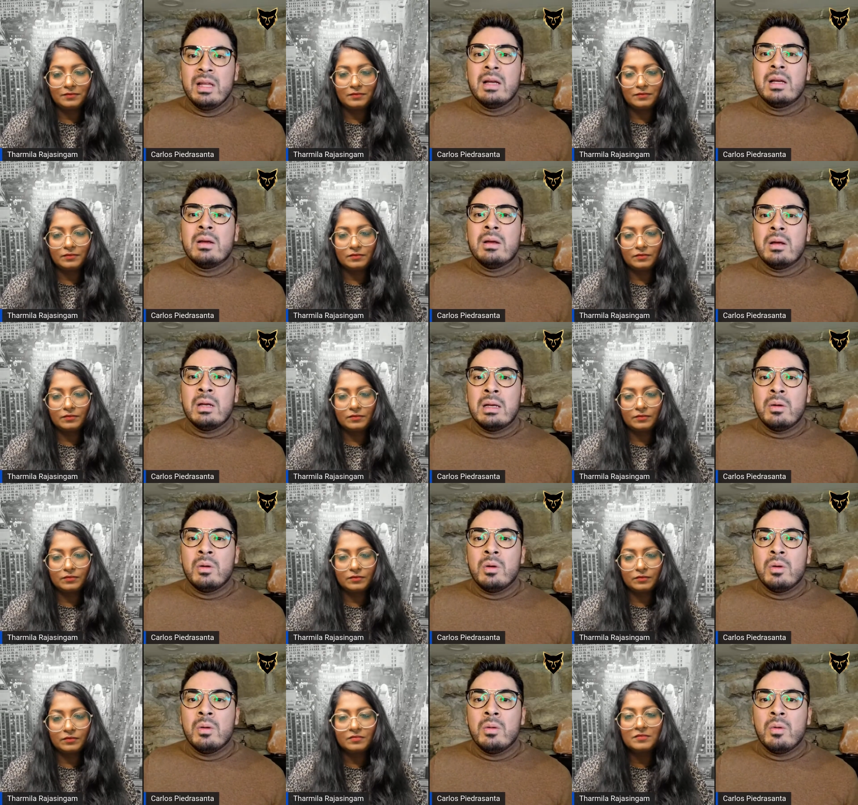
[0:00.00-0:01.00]
Speaker 1: that
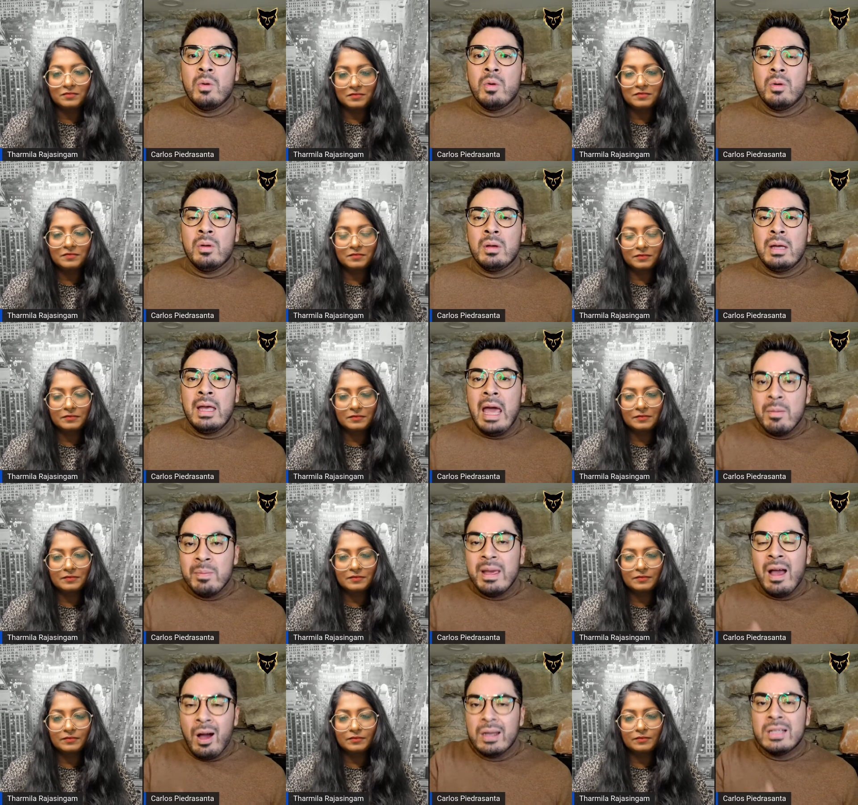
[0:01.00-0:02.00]
can
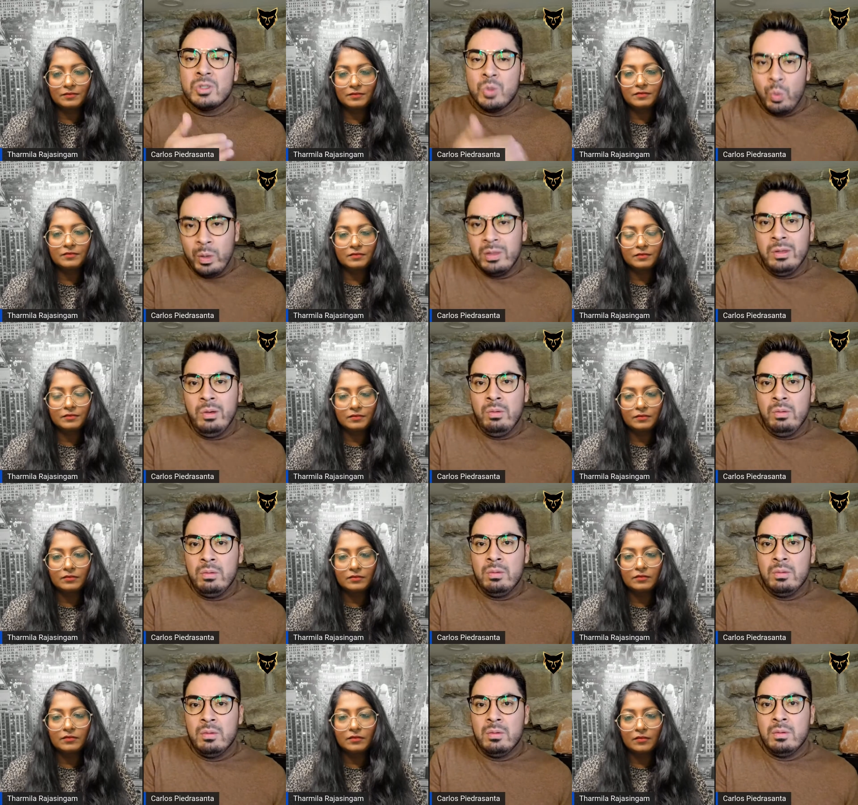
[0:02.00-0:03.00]
be honest with you
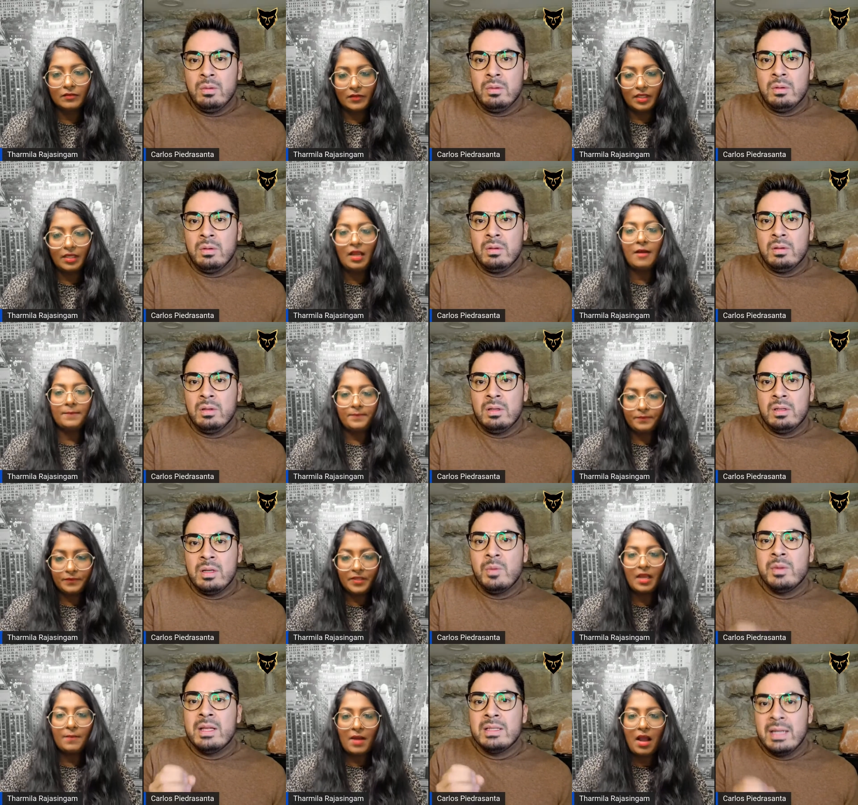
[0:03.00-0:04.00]
yeah
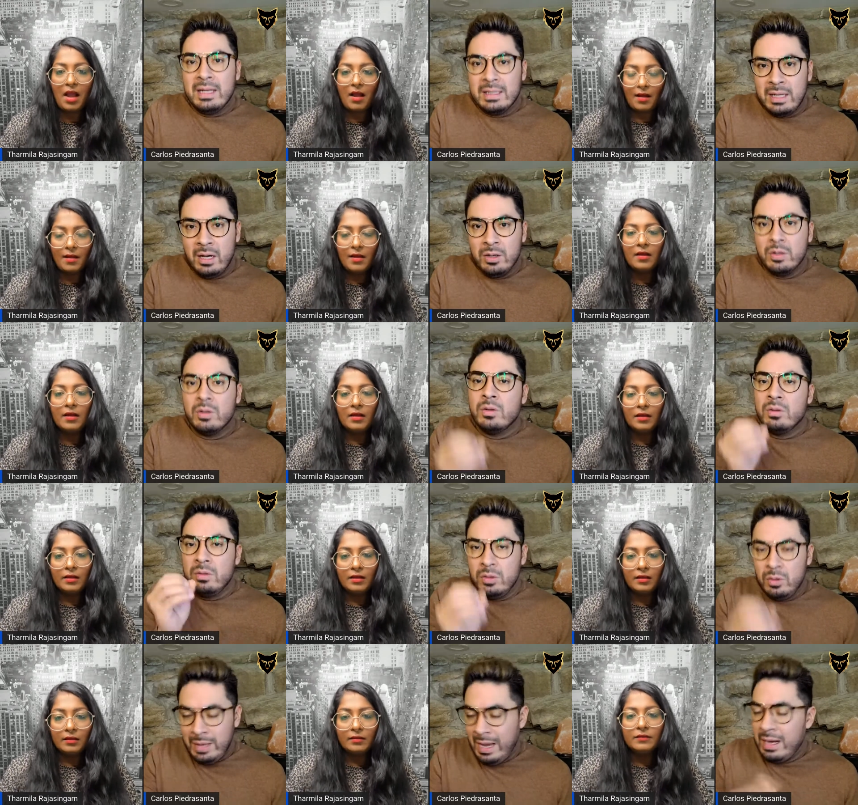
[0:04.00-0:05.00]
someone yeah. that's going to tell you
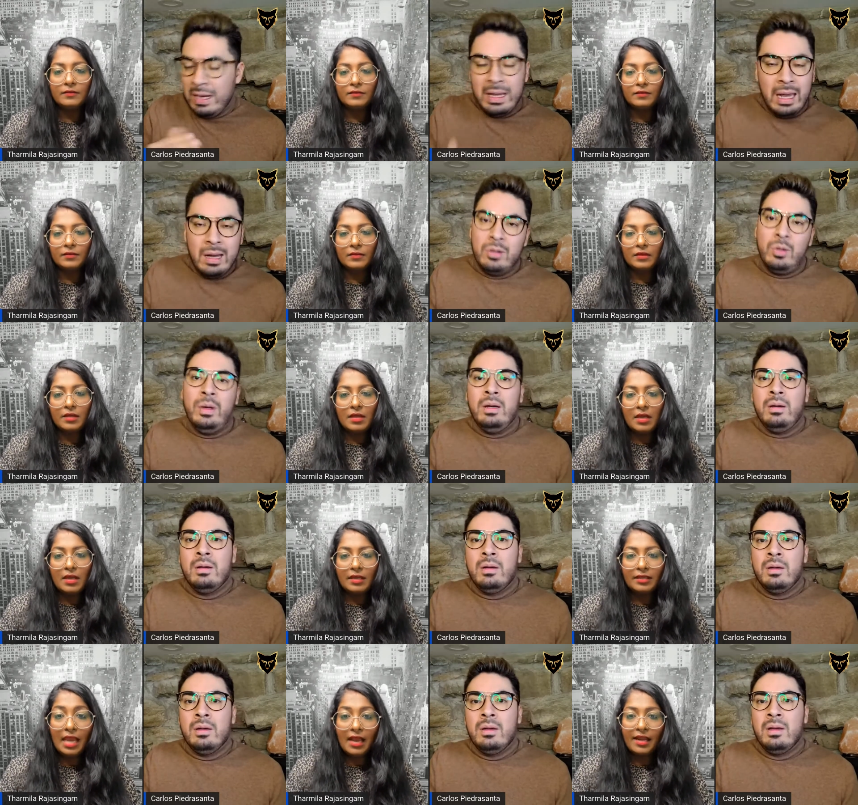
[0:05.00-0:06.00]
you can and cannot do it
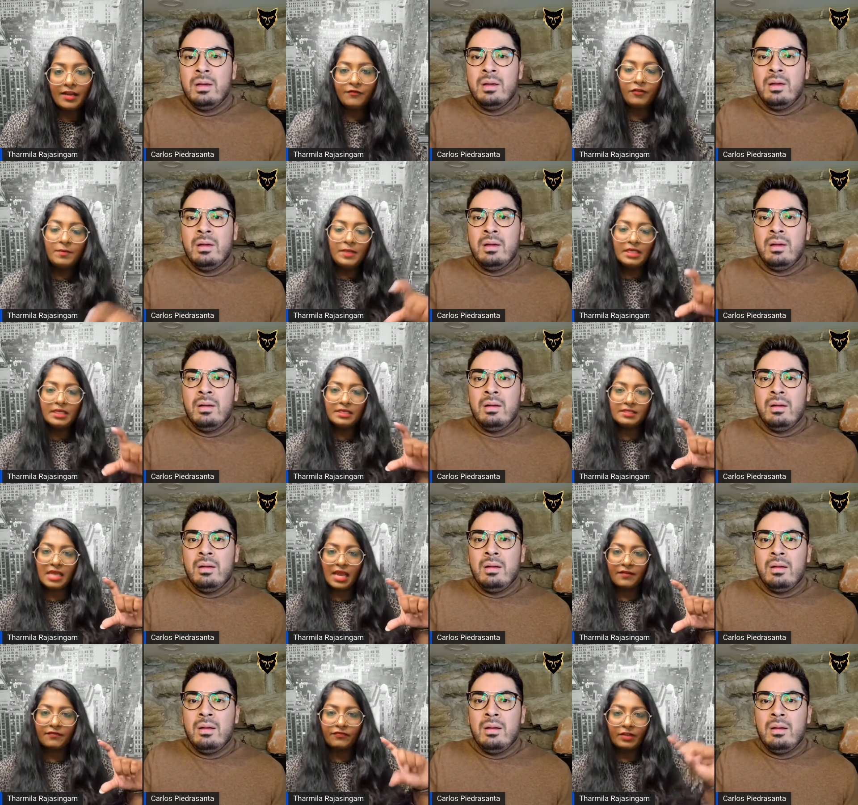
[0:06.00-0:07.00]
Speaker 2: yeah and for me is
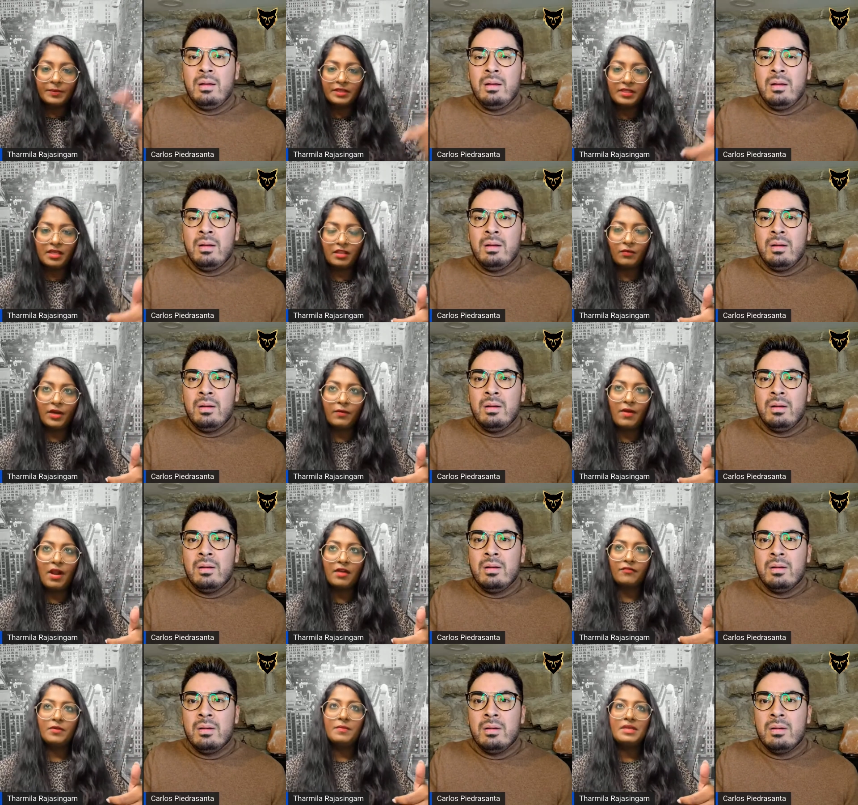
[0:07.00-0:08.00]
i flip it the other way
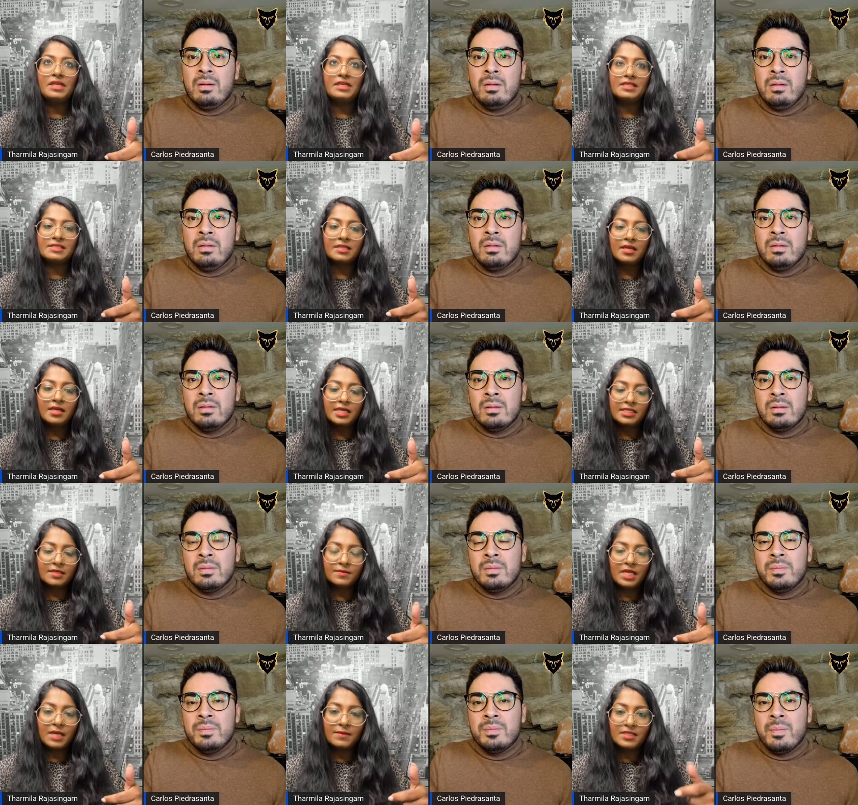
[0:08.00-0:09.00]
around for me is
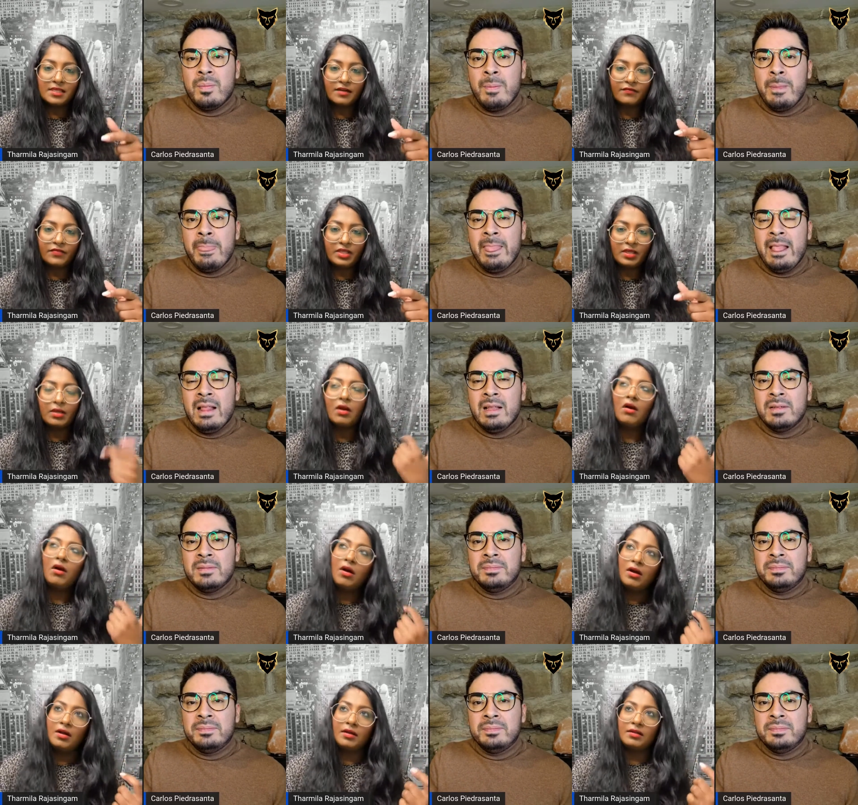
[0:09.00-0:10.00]
sometimes instead of thinking
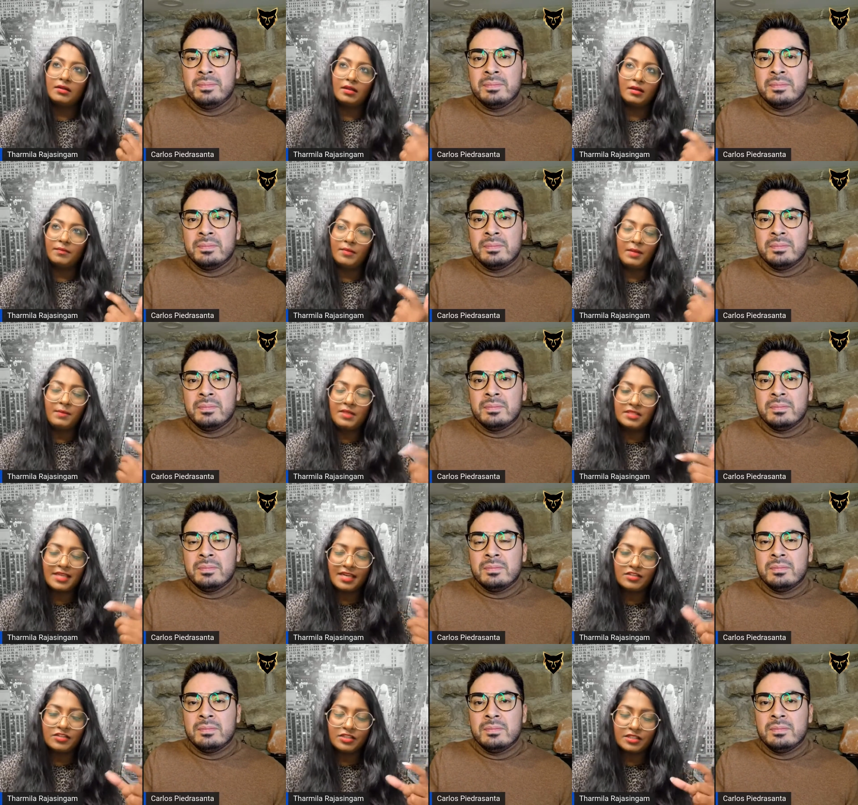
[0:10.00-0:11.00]
oh maybe this
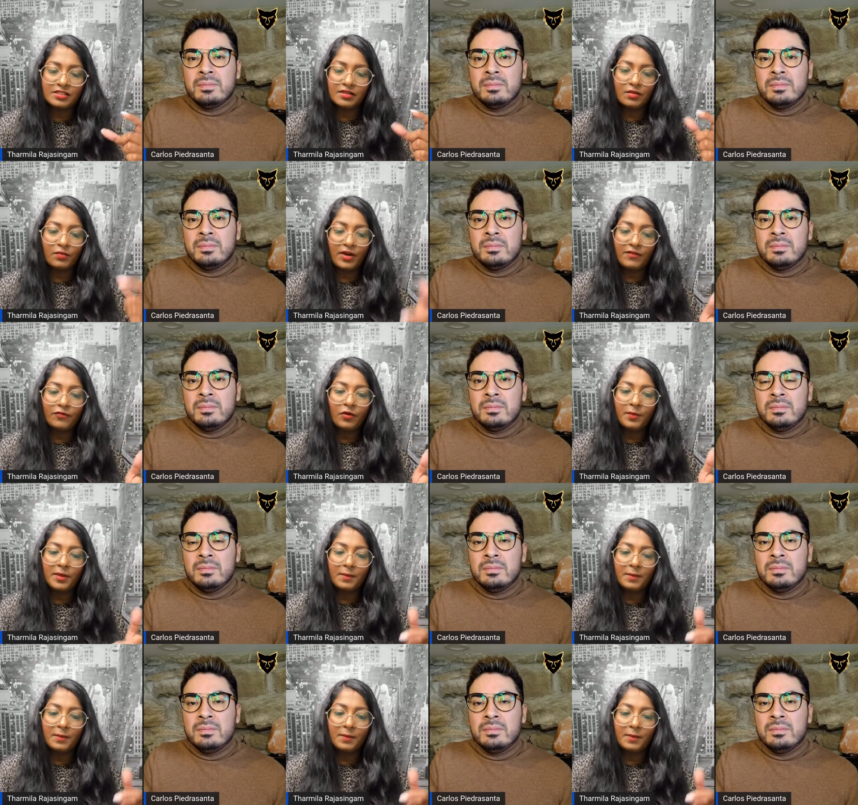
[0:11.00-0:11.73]
agent isn't the right for